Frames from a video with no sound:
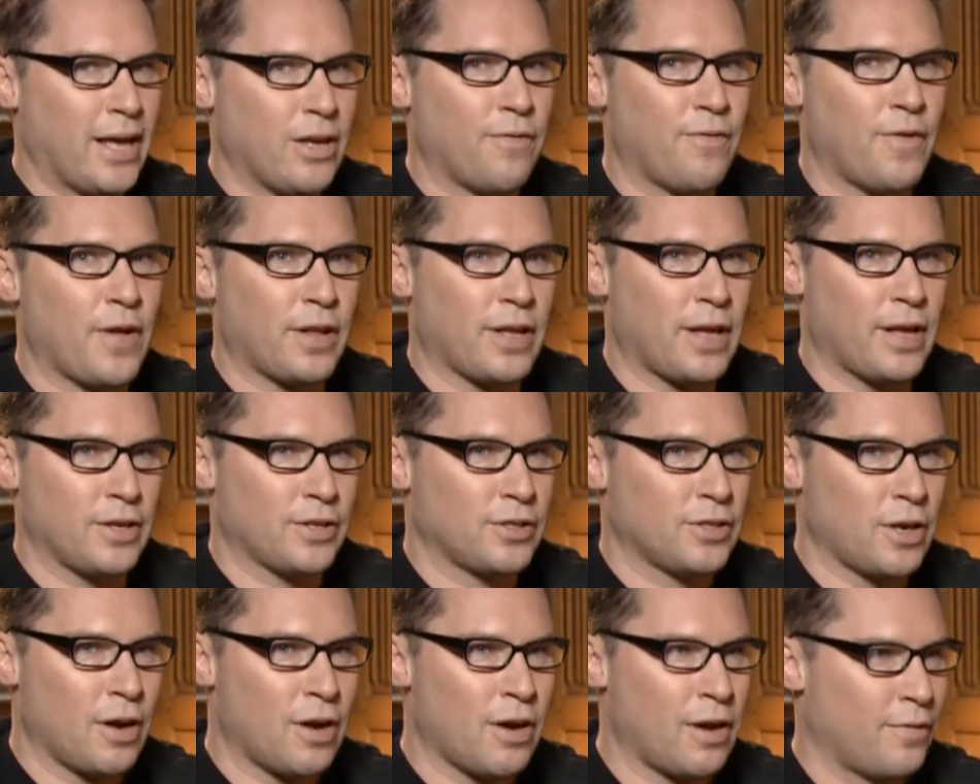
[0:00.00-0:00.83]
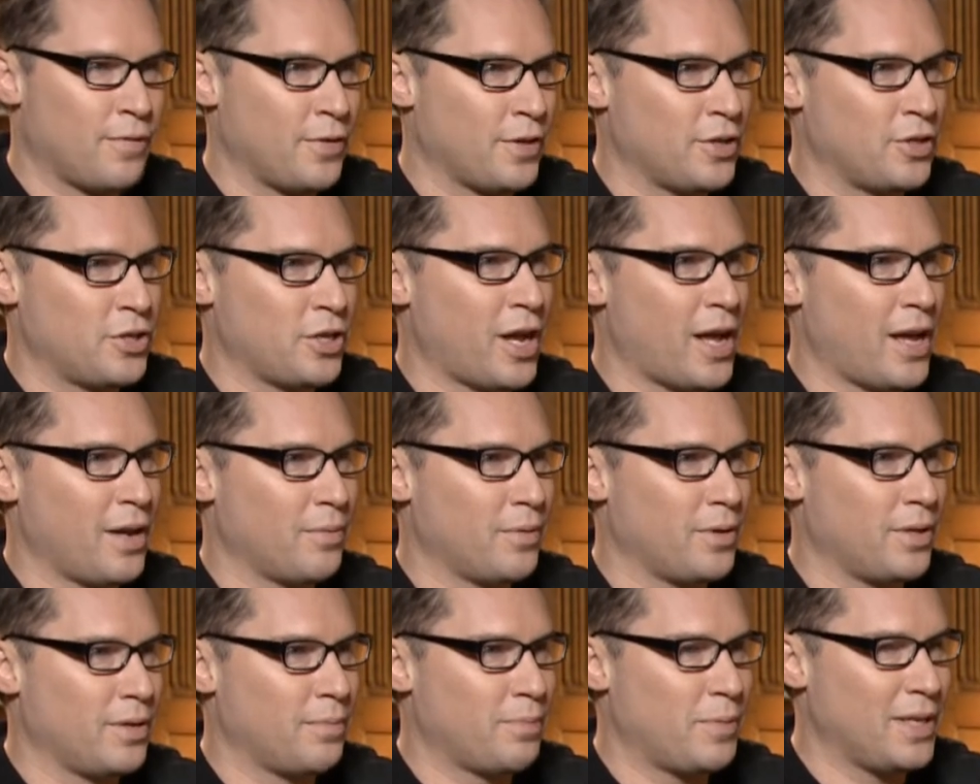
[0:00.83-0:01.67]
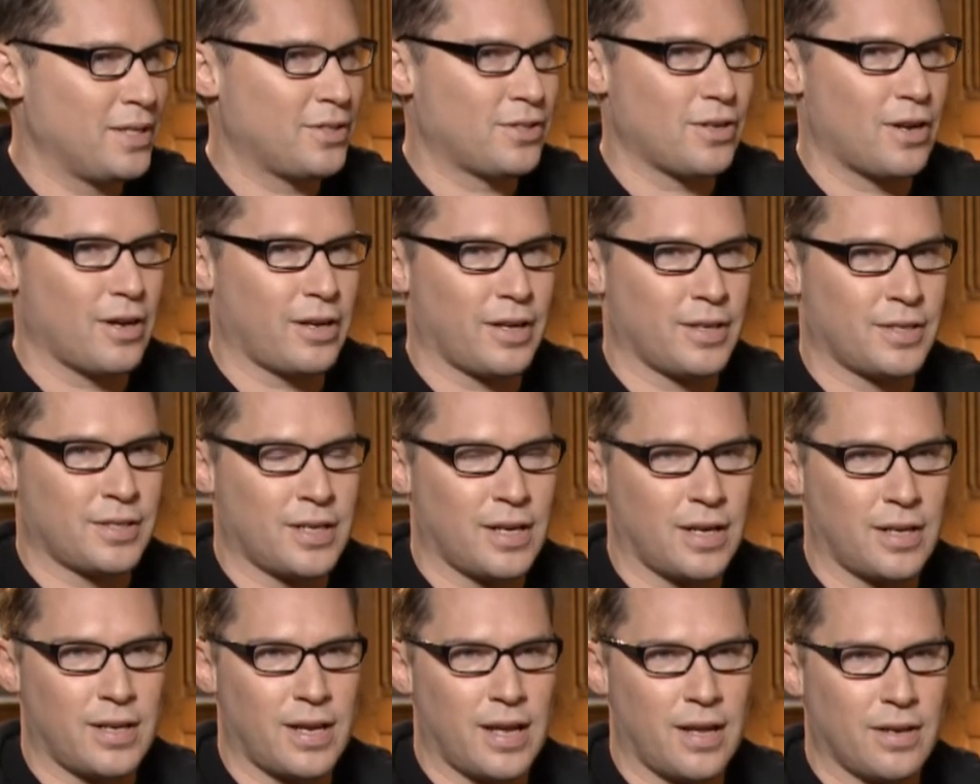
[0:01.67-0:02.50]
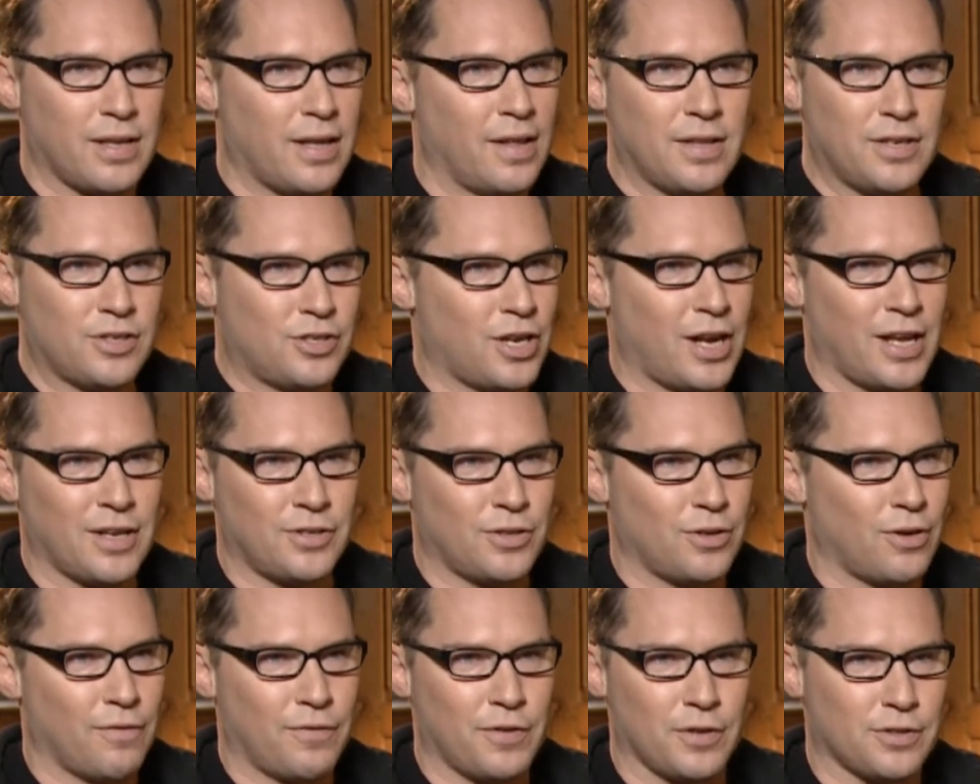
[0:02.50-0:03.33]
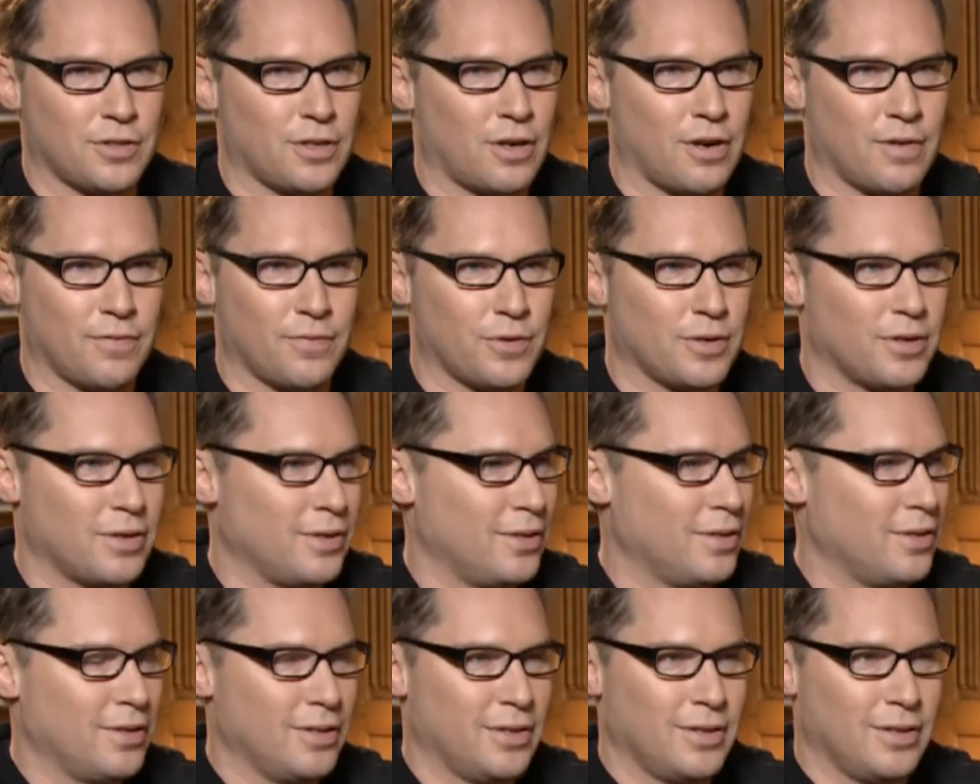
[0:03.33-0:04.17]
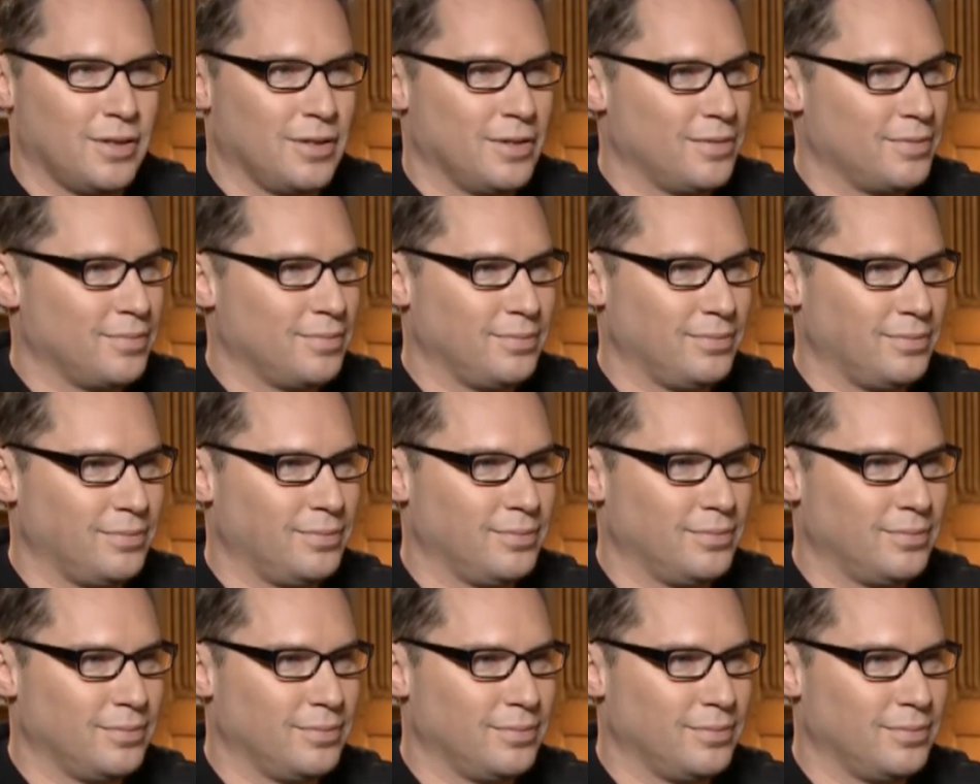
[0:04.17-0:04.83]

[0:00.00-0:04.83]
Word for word: you felt kind of sorry for the giant when the beanstalk gets cut down. Yeah, these giants you don't feel sorry for. That had to